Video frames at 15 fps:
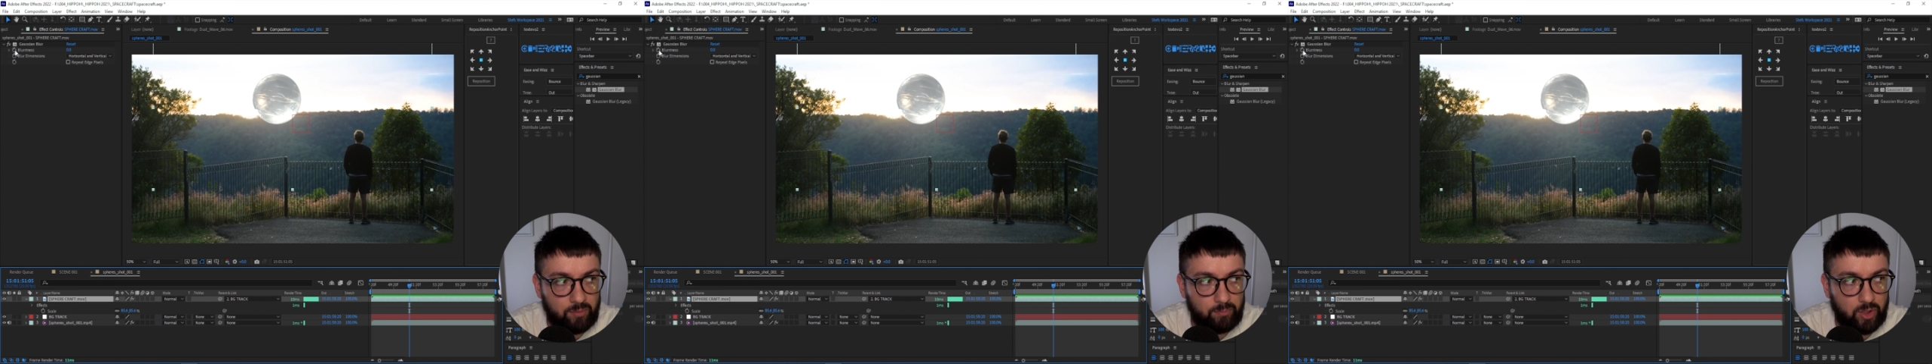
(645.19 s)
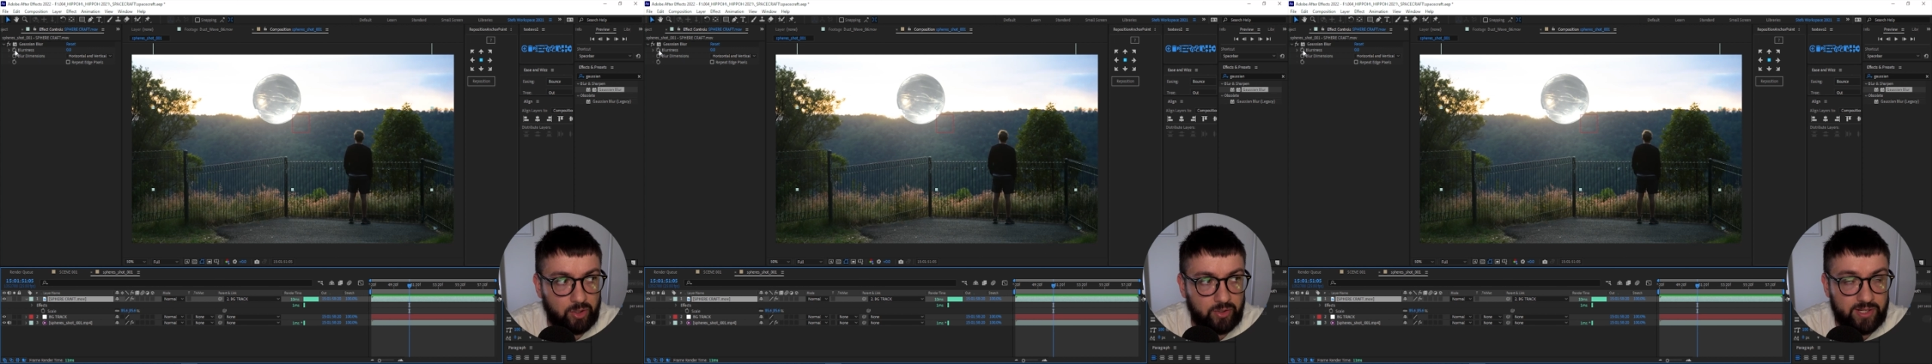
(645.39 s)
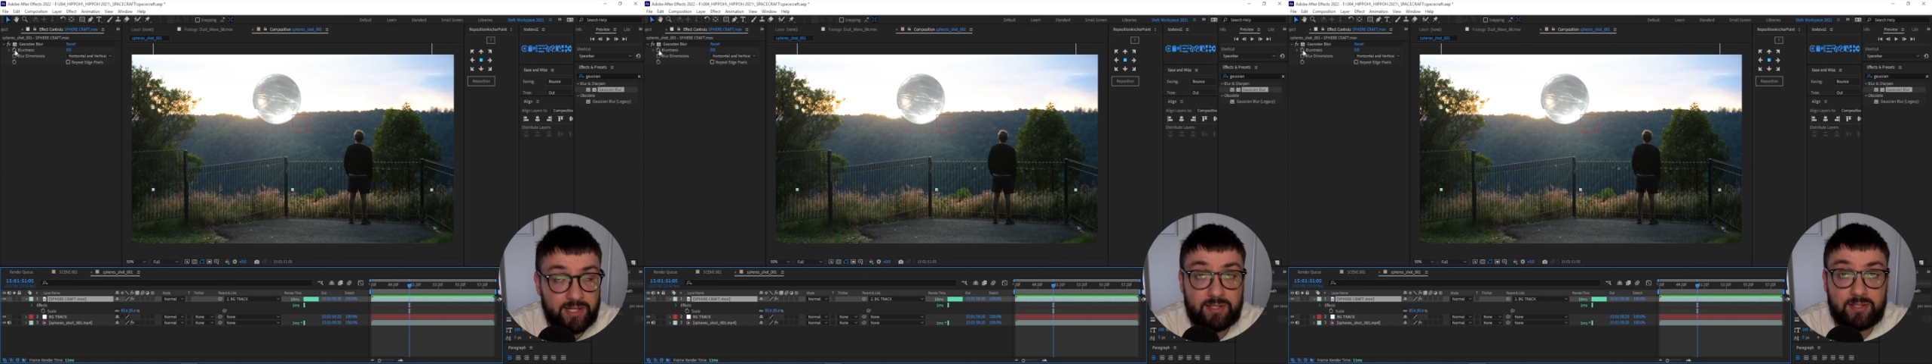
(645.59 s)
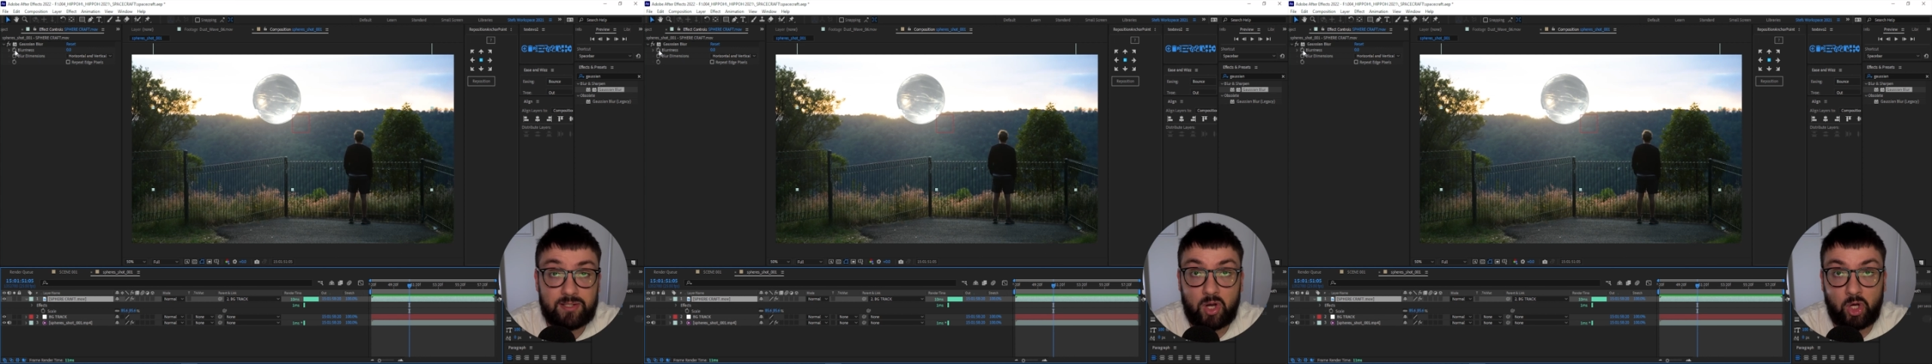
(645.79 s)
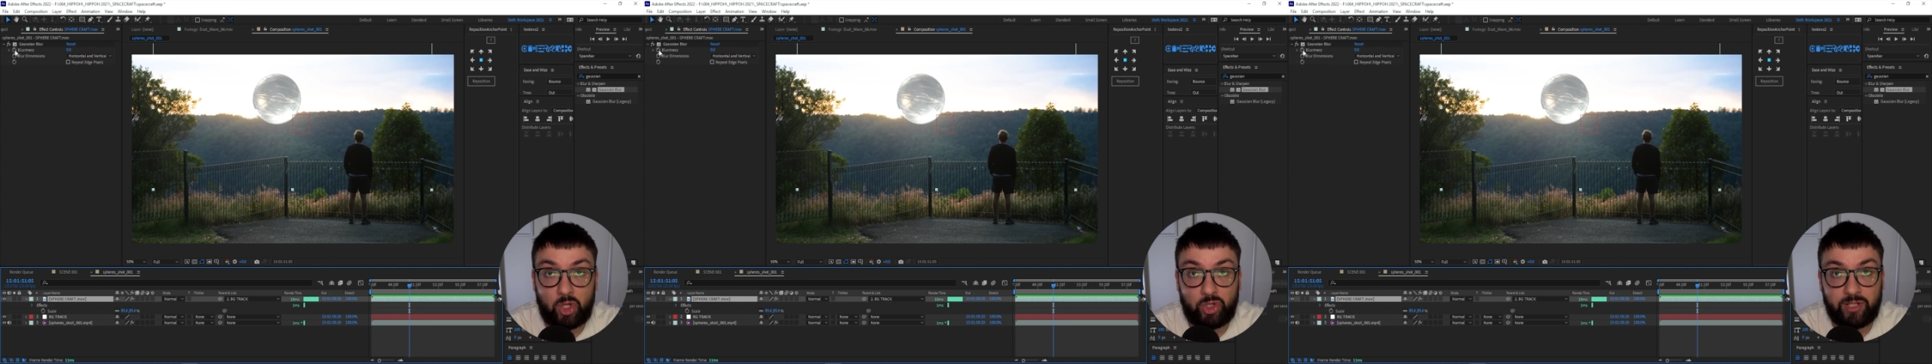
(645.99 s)
blurriness
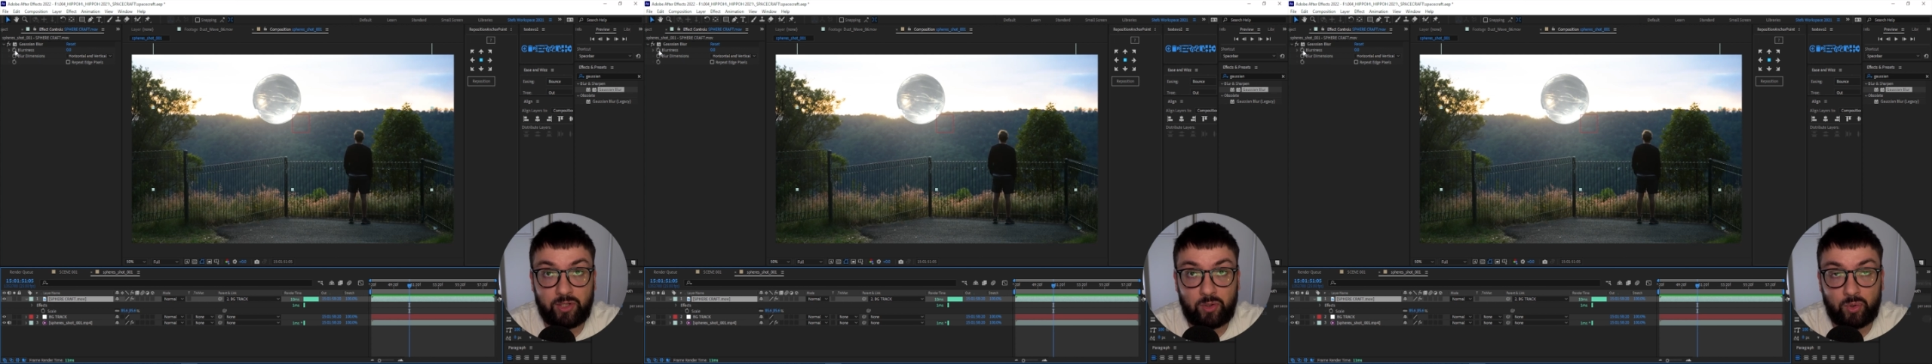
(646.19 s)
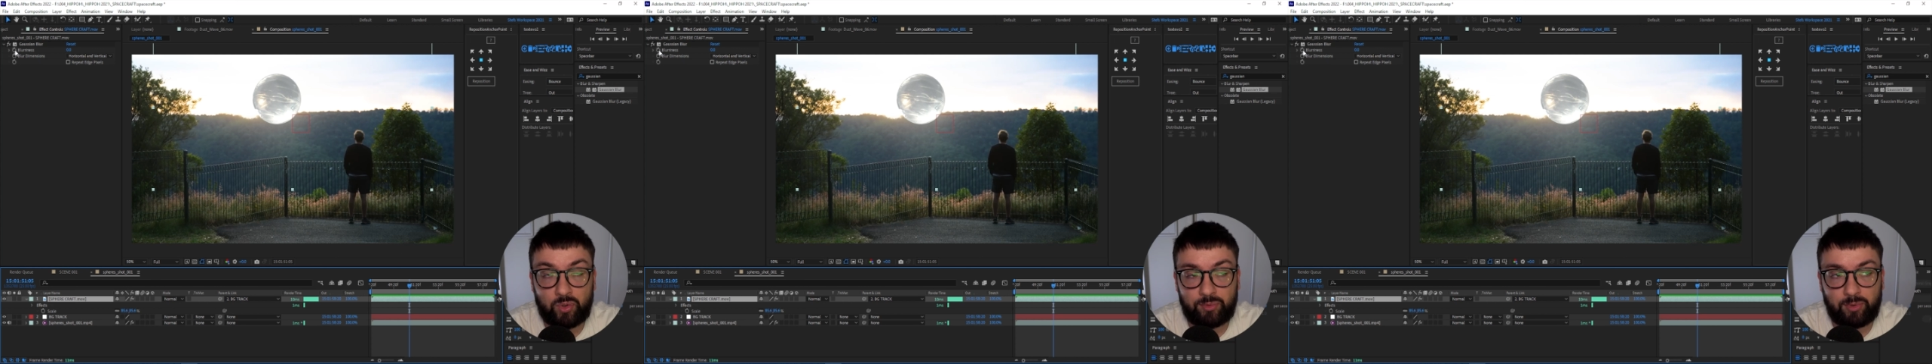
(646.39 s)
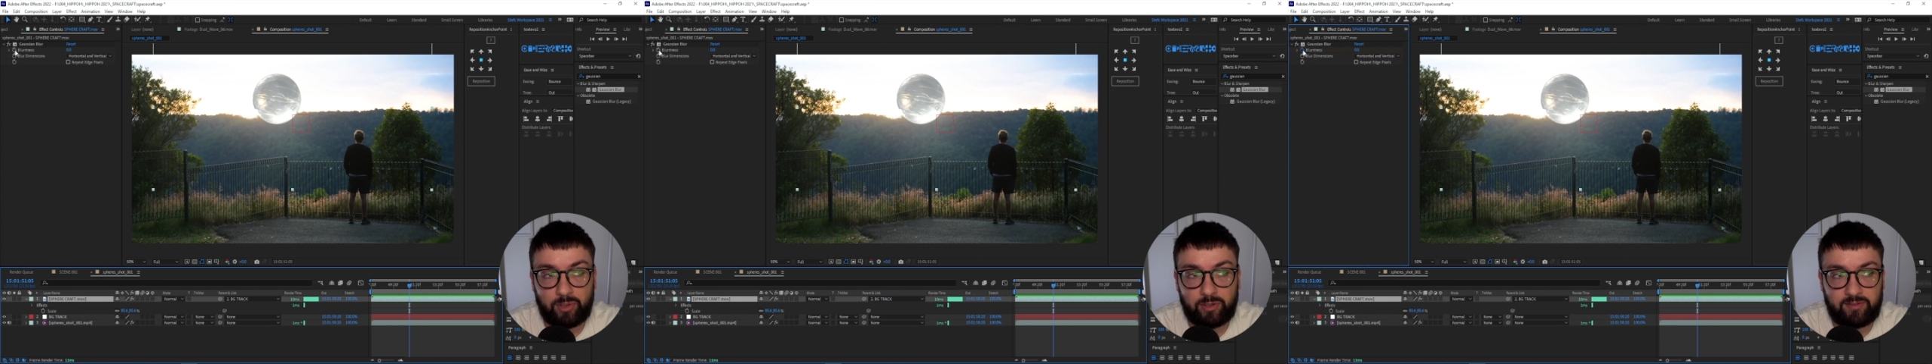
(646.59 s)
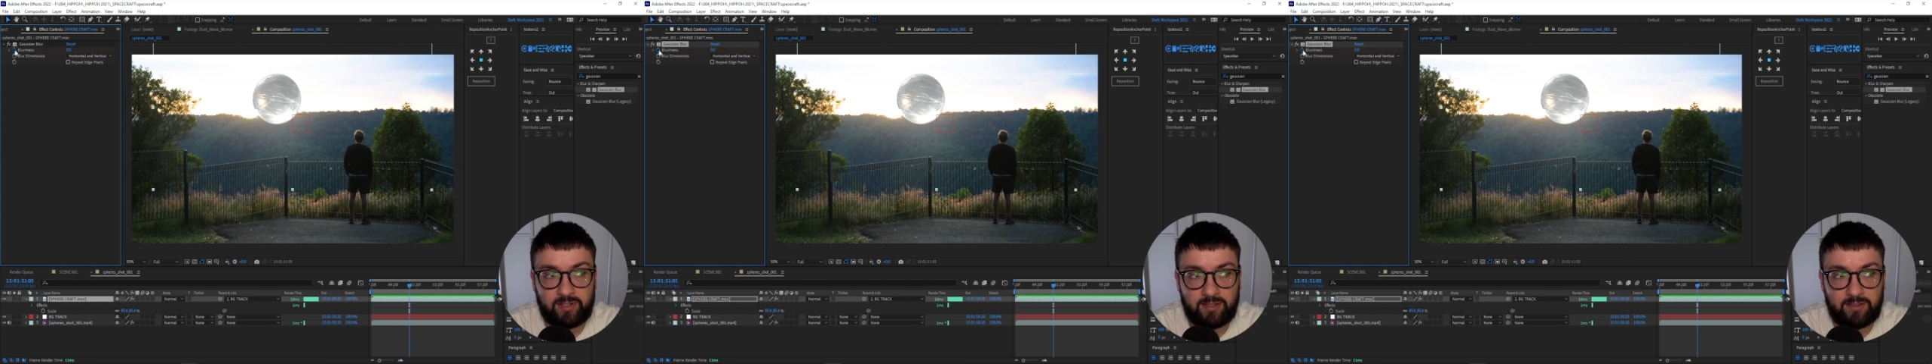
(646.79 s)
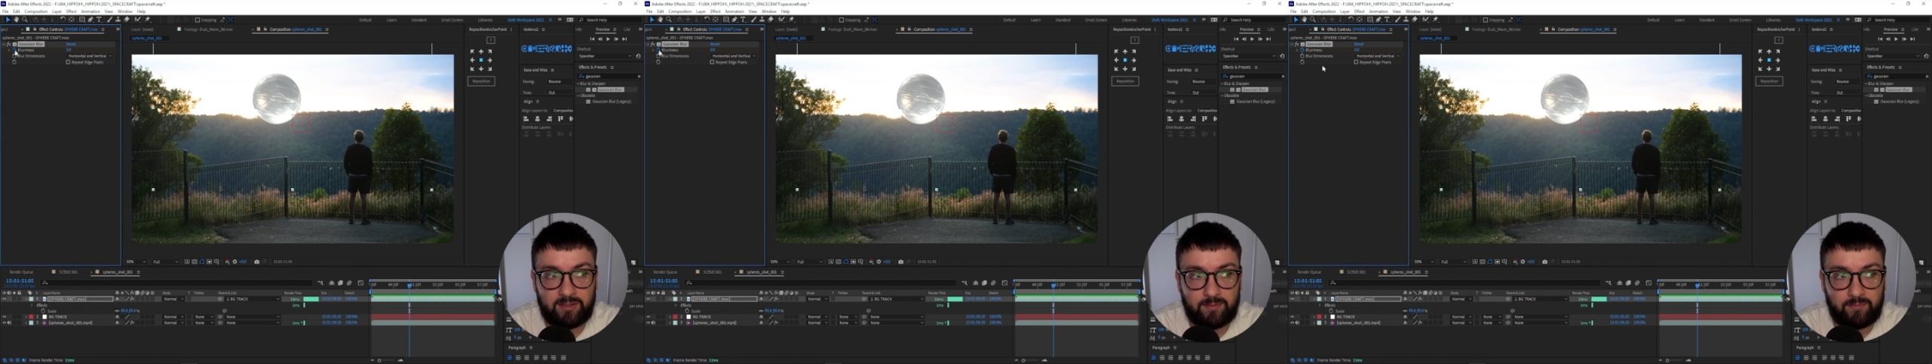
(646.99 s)
on the Gaussian blur
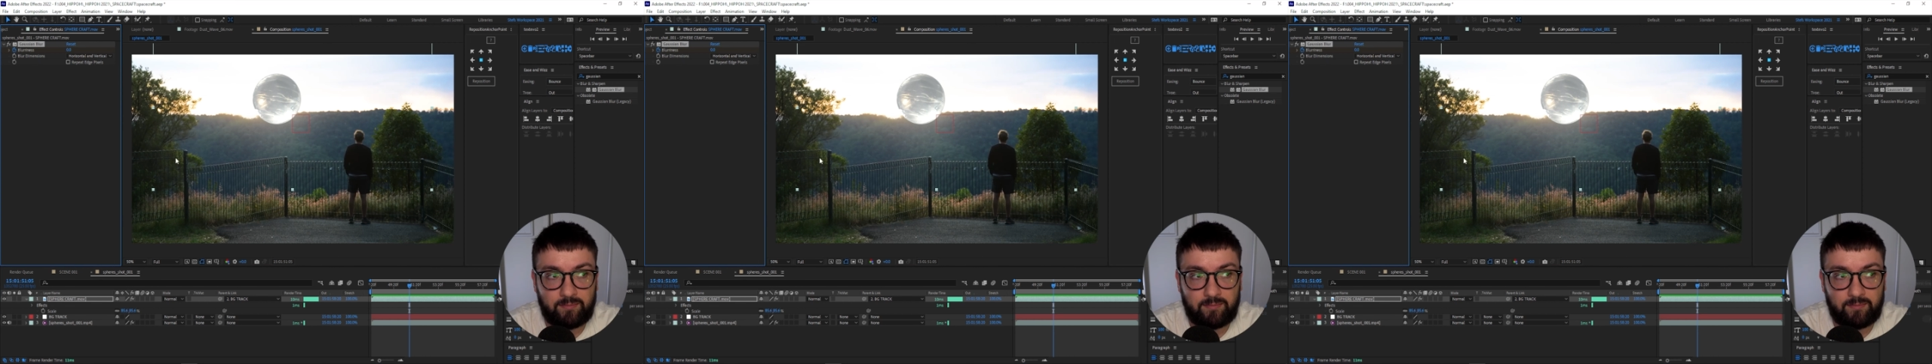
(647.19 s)
effect.